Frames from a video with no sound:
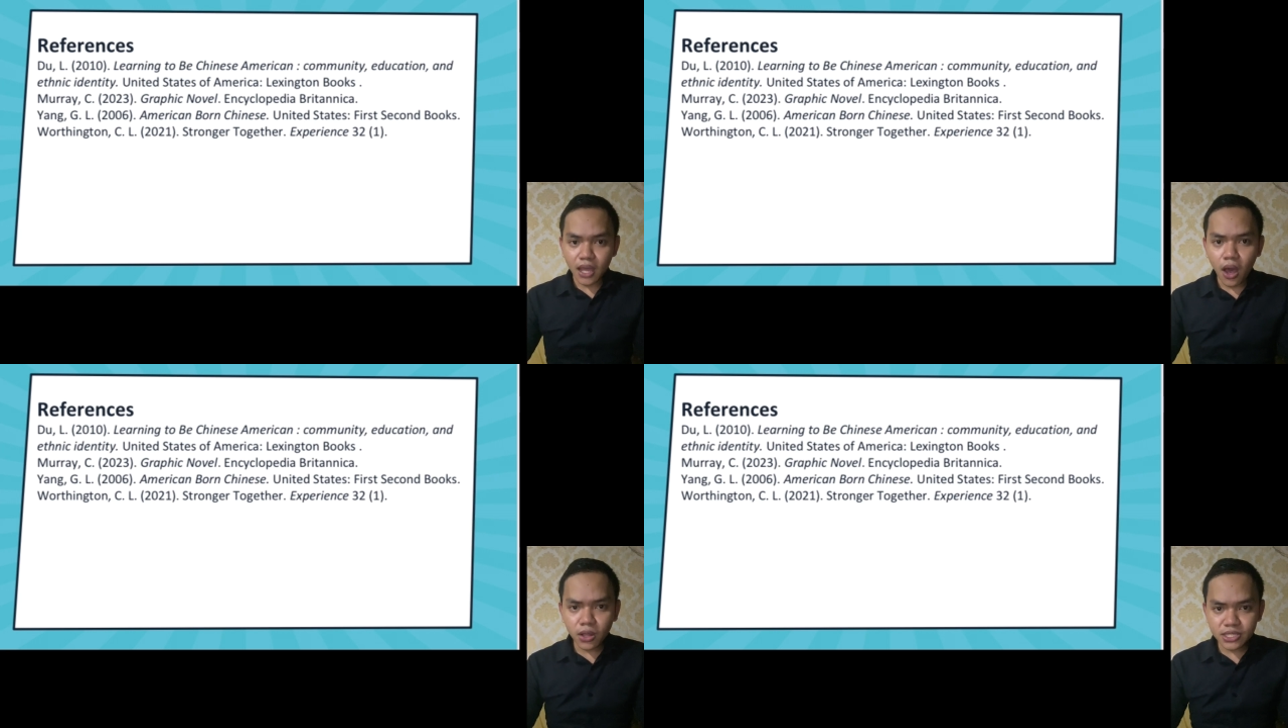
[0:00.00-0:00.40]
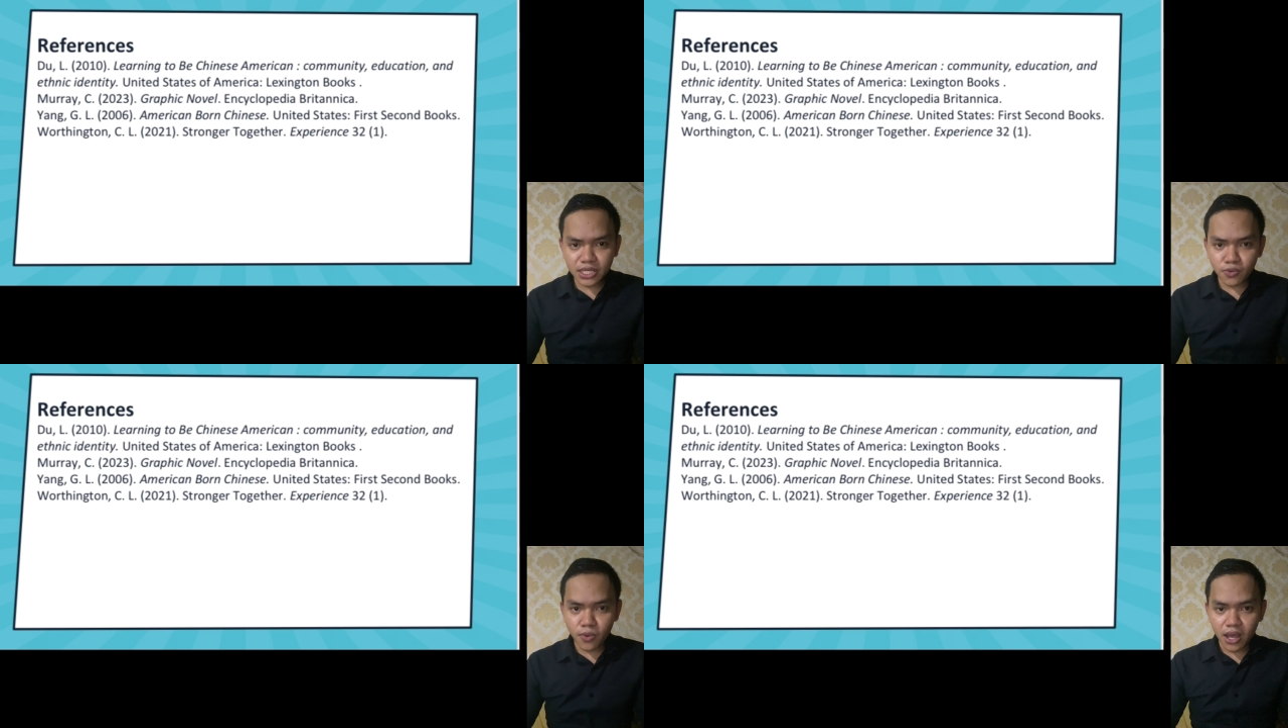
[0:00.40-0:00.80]
all
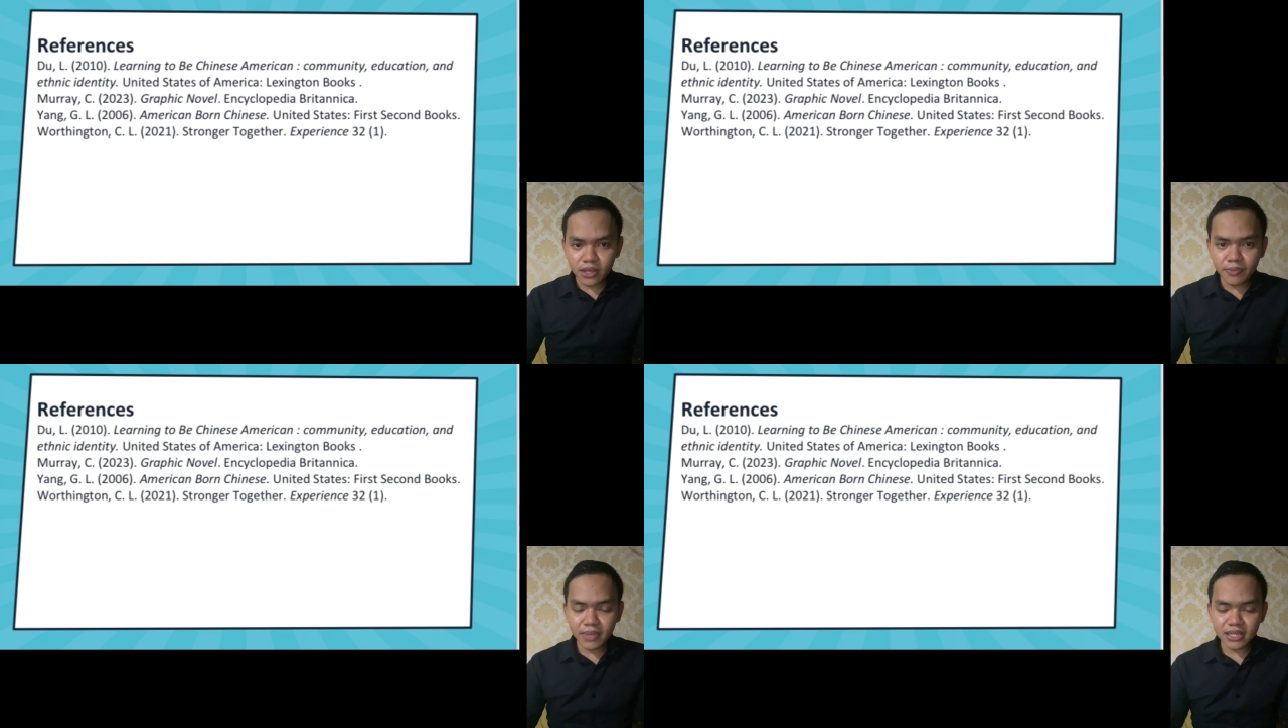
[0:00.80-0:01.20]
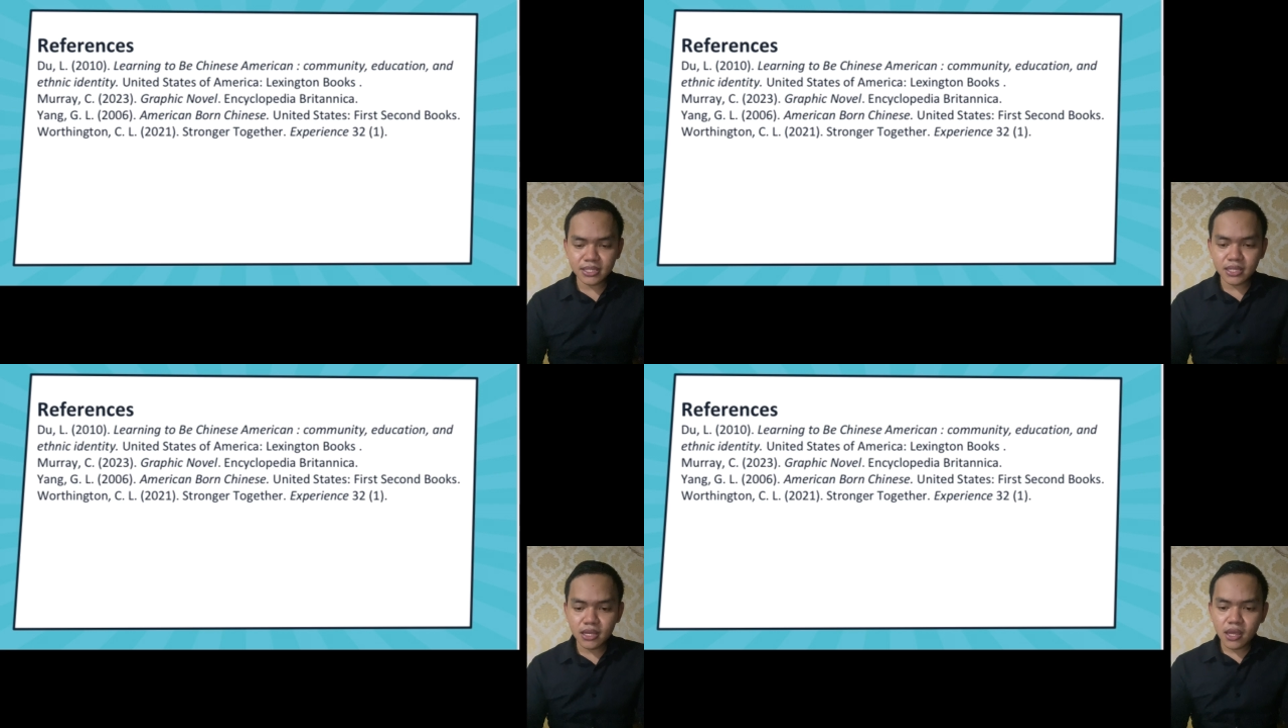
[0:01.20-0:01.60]
Jin Wang
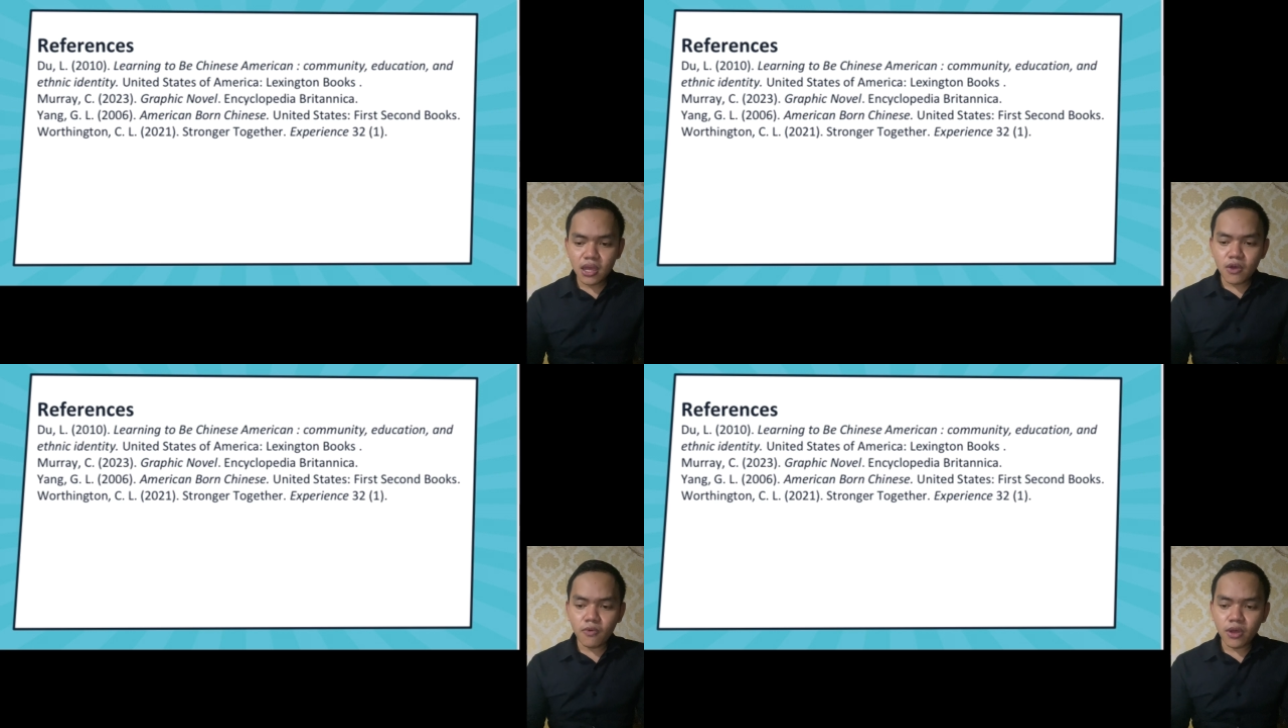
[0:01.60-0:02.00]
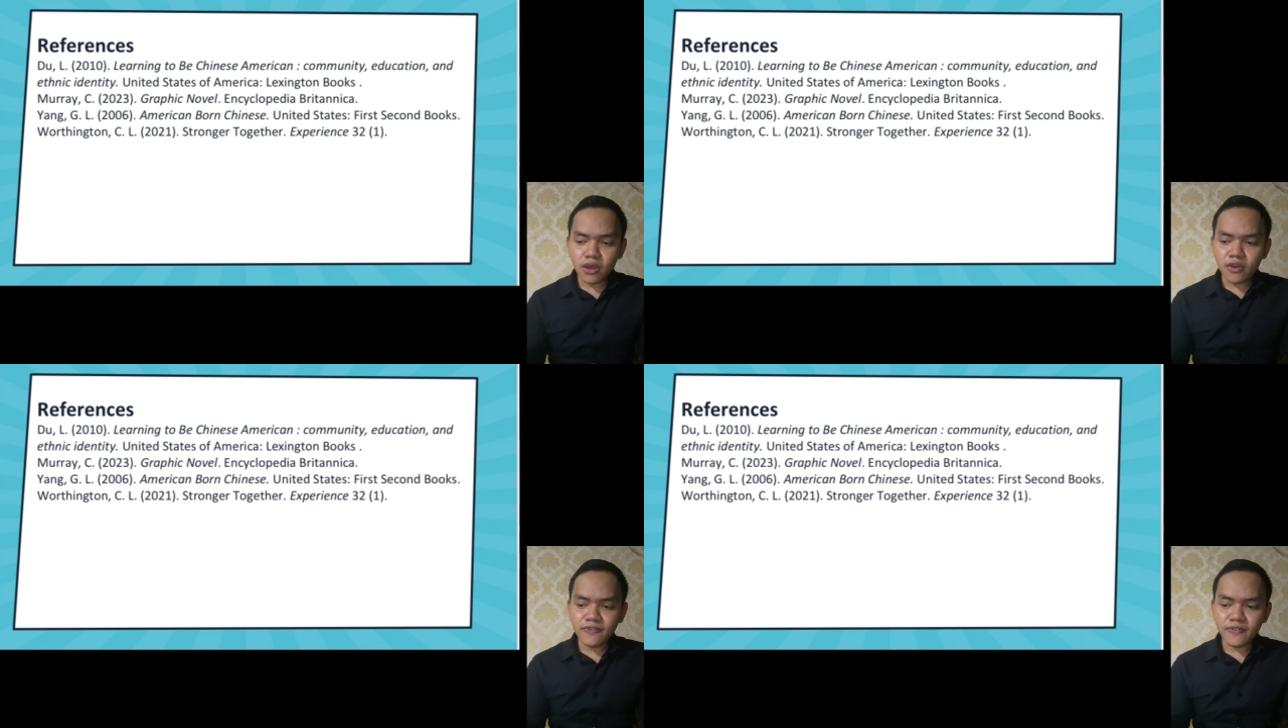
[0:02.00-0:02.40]
meets one
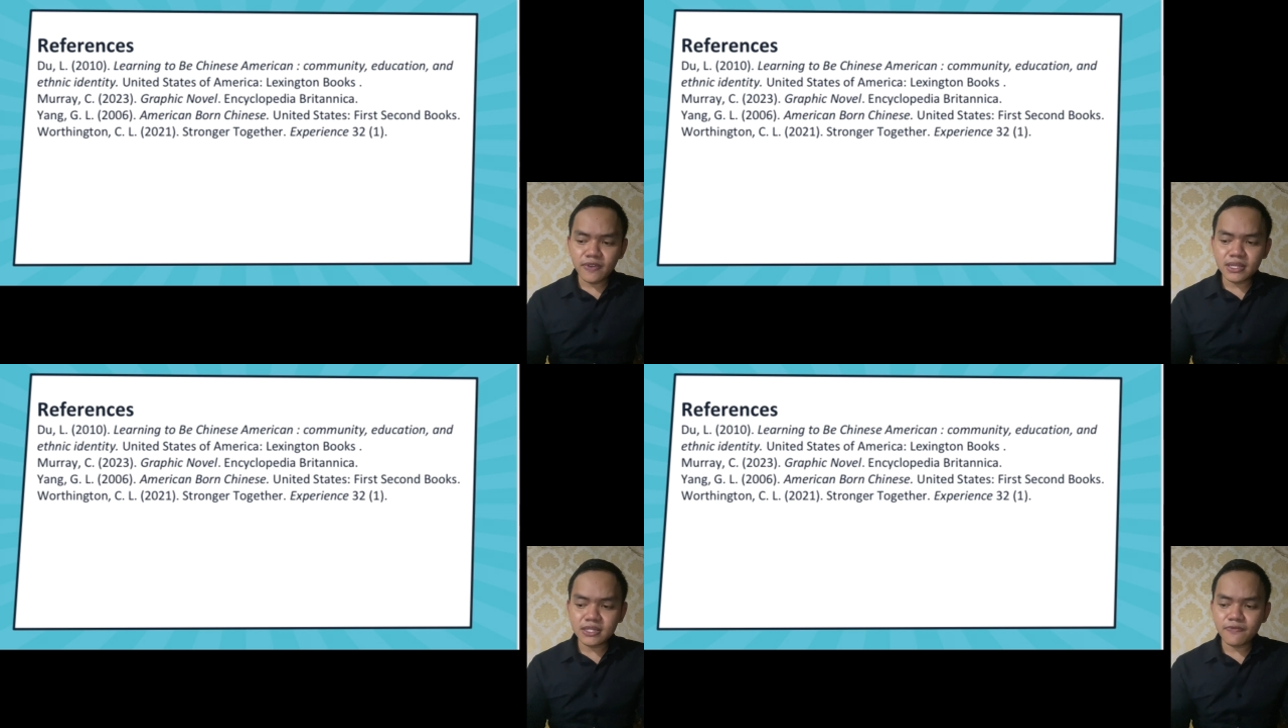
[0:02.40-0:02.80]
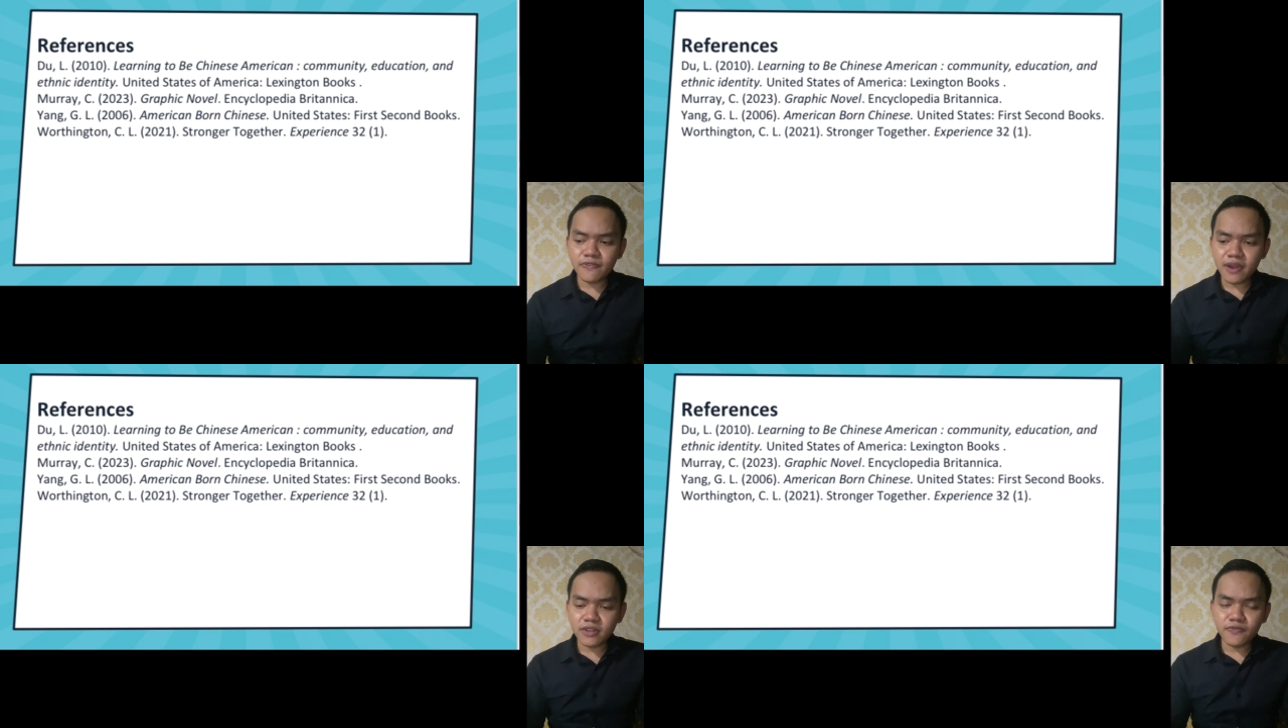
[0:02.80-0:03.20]
of his
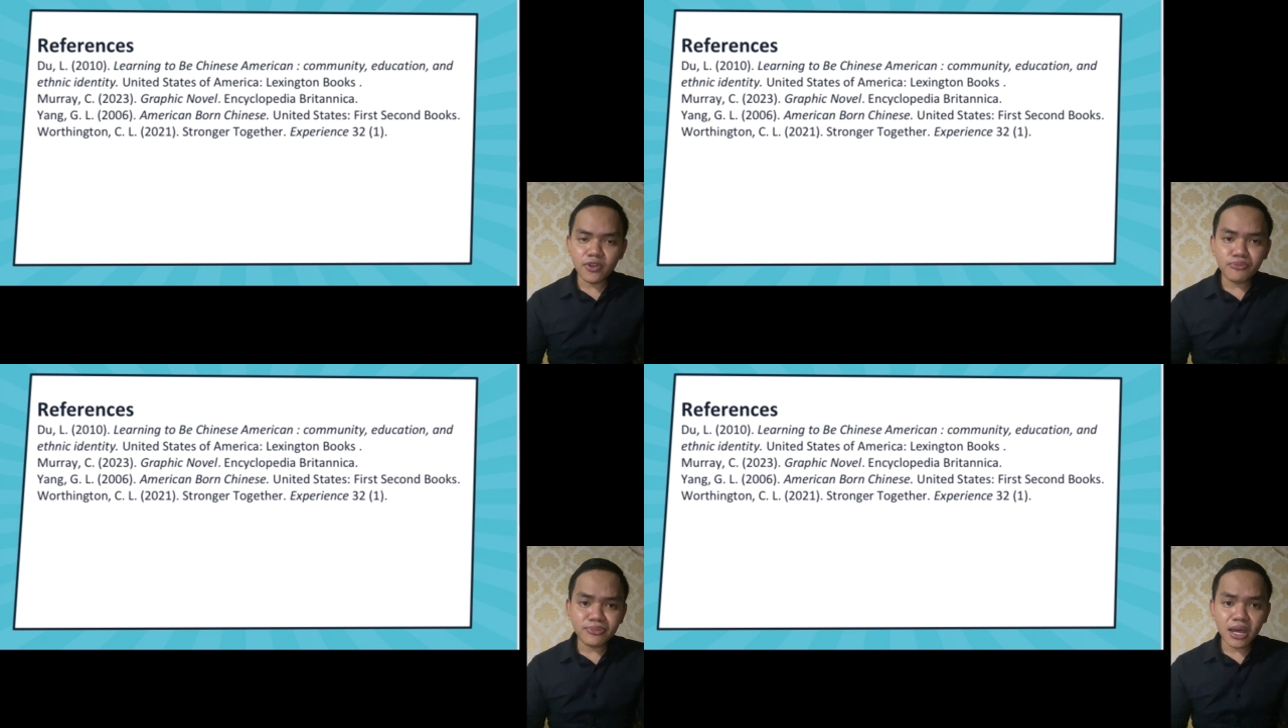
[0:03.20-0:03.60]
friend from